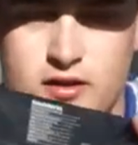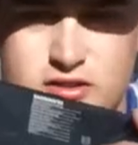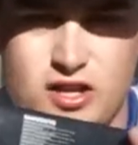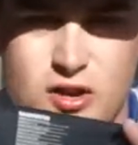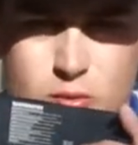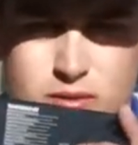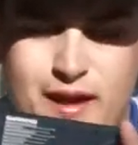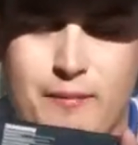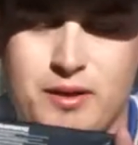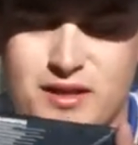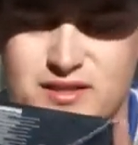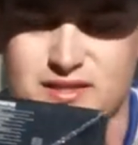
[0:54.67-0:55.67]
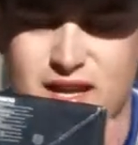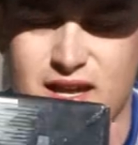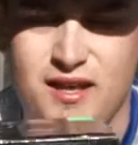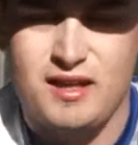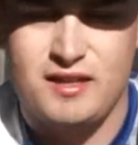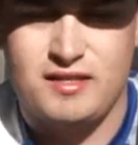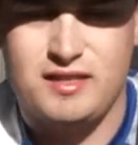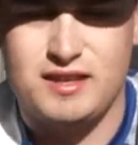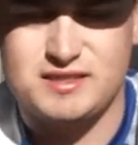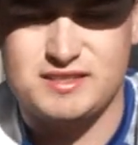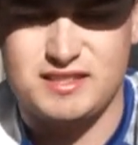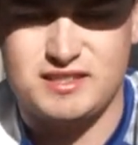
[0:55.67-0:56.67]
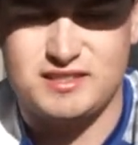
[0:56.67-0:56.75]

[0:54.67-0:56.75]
So, with that being said, this